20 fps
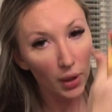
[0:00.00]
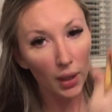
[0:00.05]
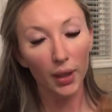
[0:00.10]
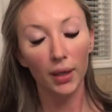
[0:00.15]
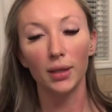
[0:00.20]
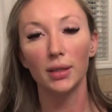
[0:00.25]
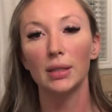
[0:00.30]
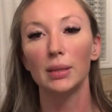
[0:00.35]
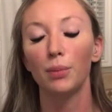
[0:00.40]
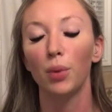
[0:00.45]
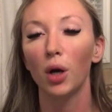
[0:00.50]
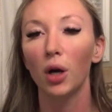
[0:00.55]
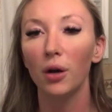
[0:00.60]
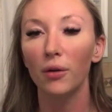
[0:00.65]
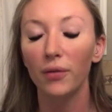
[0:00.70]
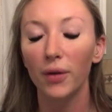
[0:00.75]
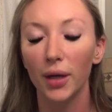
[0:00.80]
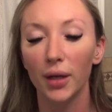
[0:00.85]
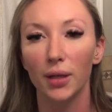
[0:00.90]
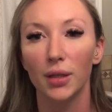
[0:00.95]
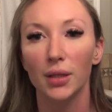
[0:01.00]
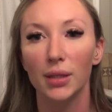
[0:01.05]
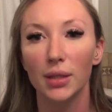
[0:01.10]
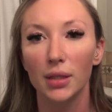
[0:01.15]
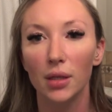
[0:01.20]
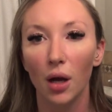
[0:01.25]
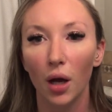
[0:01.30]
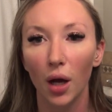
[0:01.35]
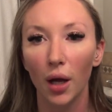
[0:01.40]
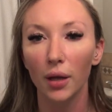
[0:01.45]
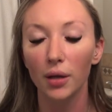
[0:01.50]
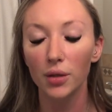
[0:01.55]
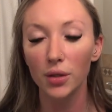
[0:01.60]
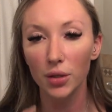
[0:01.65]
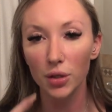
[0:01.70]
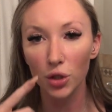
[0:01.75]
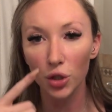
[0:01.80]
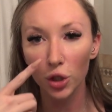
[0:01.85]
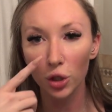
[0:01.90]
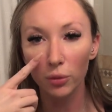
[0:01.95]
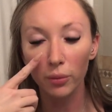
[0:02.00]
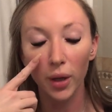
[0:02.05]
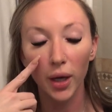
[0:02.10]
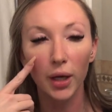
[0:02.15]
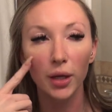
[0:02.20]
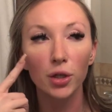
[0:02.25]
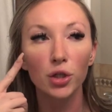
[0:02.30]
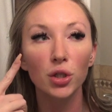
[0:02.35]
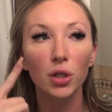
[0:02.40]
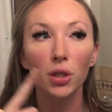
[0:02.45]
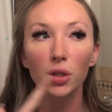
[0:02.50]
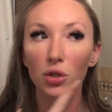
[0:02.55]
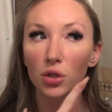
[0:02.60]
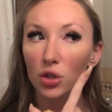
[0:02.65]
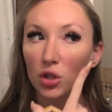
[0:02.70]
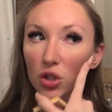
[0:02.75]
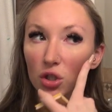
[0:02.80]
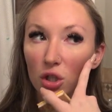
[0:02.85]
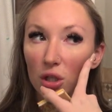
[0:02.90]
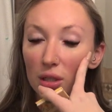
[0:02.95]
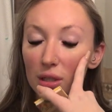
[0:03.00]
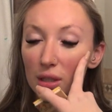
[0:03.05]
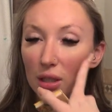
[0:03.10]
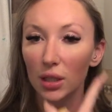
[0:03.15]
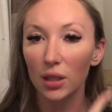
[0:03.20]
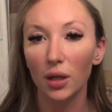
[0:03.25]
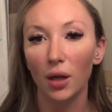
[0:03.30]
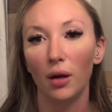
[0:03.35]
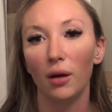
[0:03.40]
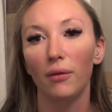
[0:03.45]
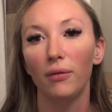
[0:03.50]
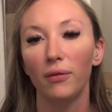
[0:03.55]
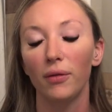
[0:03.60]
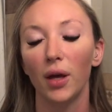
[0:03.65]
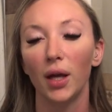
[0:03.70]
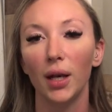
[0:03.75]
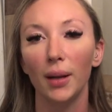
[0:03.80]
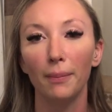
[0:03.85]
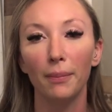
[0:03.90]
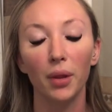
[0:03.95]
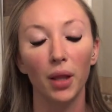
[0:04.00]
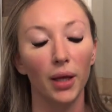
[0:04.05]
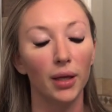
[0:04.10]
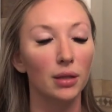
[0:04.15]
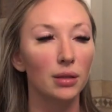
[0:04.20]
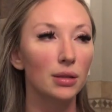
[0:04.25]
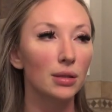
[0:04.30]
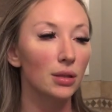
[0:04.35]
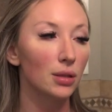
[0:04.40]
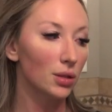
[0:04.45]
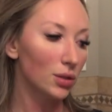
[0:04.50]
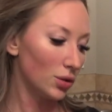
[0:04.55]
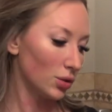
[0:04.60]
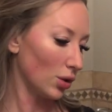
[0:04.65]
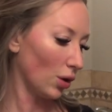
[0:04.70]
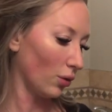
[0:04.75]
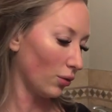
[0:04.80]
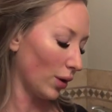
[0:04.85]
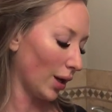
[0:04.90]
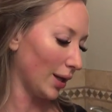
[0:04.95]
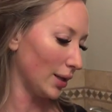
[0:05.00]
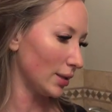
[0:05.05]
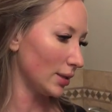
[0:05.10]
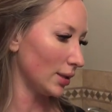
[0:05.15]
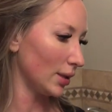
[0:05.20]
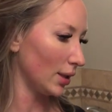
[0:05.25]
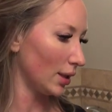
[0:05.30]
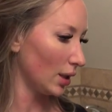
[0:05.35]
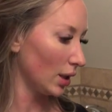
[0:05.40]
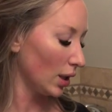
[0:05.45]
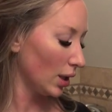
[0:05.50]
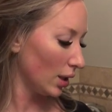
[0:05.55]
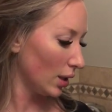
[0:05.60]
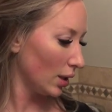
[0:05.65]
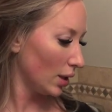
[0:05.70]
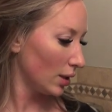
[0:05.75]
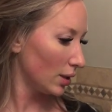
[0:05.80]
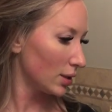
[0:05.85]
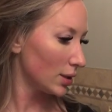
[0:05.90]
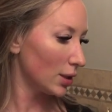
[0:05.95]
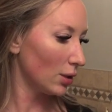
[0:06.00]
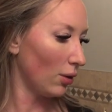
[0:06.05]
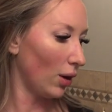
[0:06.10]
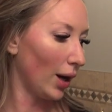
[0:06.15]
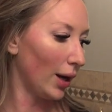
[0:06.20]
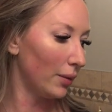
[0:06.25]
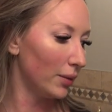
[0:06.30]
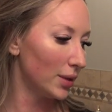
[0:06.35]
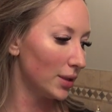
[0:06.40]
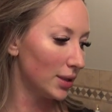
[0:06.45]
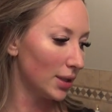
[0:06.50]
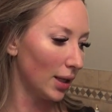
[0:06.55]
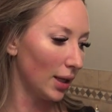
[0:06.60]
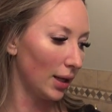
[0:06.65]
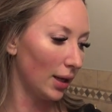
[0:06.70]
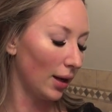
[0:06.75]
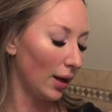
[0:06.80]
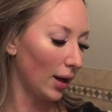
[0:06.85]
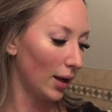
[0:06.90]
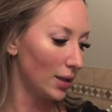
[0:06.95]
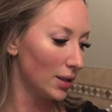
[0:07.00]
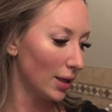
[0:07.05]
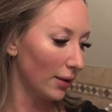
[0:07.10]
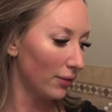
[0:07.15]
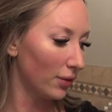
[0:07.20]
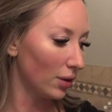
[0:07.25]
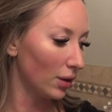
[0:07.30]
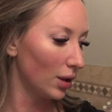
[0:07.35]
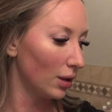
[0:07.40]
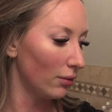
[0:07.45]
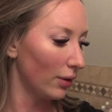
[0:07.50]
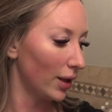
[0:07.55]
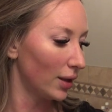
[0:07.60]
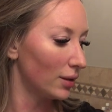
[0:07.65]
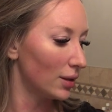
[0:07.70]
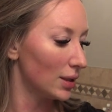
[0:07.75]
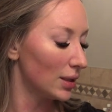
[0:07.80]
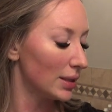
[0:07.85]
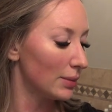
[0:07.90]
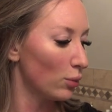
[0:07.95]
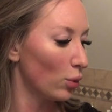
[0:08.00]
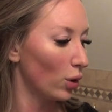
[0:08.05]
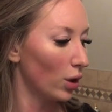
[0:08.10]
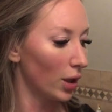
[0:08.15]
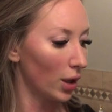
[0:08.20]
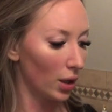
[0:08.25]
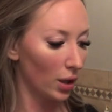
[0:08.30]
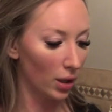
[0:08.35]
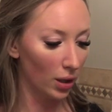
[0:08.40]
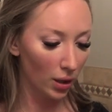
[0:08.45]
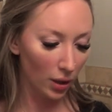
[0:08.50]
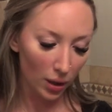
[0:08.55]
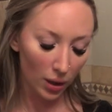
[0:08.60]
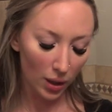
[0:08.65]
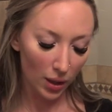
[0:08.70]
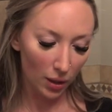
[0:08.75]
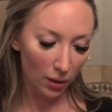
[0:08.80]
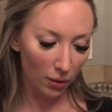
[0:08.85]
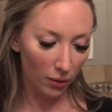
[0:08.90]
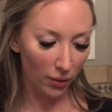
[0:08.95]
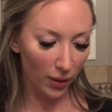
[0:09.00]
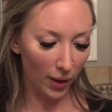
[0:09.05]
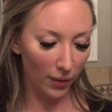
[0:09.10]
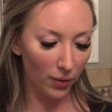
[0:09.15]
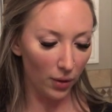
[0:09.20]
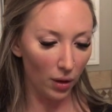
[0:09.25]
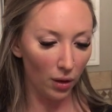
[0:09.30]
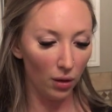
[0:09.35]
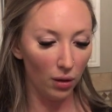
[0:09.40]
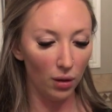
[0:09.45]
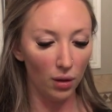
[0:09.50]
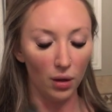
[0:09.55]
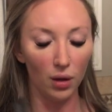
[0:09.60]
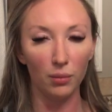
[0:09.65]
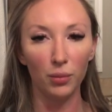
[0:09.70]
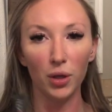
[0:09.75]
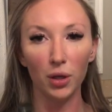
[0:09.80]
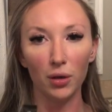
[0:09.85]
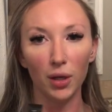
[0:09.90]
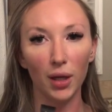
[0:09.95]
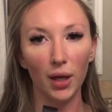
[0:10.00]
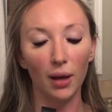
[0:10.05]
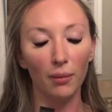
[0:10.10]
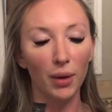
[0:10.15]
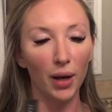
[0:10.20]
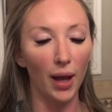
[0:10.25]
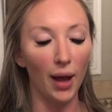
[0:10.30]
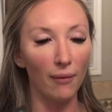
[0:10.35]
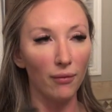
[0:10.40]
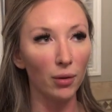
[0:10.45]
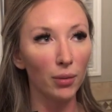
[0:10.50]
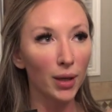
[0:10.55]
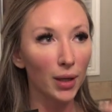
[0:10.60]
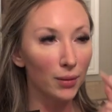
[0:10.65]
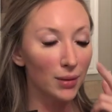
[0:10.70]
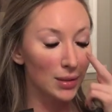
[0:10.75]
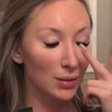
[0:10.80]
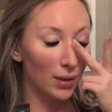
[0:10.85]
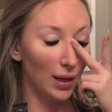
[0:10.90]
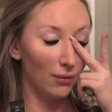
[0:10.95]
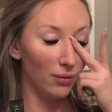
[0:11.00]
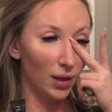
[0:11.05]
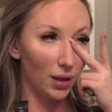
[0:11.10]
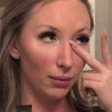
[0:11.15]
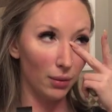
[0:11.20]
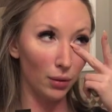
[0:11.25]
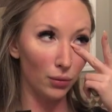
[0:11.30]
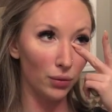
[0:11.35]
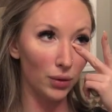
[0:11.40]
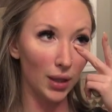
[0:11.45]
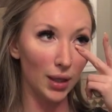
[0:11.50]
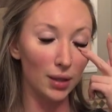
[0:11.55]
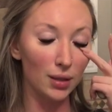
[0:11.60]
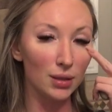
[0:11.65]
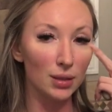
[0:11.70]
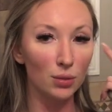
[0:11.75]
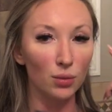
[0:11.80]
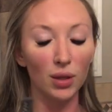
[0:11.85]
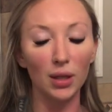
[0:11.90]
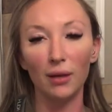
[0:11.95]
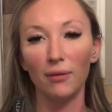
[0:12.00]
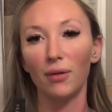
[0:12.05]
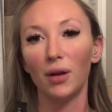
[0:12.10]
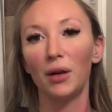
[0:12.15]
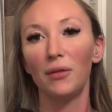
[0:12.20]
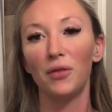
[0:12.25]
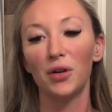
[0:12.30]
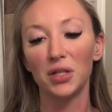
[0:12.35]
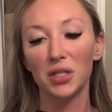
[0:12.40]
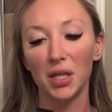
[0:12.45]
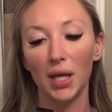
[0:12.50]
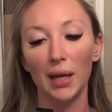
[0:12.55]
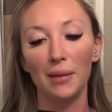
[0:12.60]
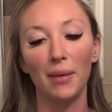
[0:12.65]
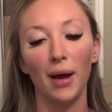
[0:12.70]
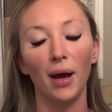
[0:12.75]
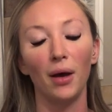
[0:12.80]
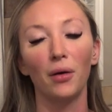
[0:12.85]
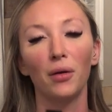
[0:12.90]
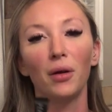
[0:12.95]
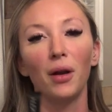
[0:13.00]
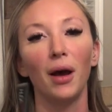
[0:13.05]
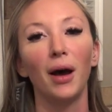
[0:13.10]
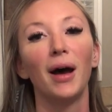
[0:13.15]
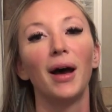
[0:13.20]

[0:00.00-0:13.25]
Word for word: And it's perfect. It's not too much. It's just enough and it blends so nicely. So I would say I definitely like this more than the Huda Beauty. But everybody was raving about these when they very first came out.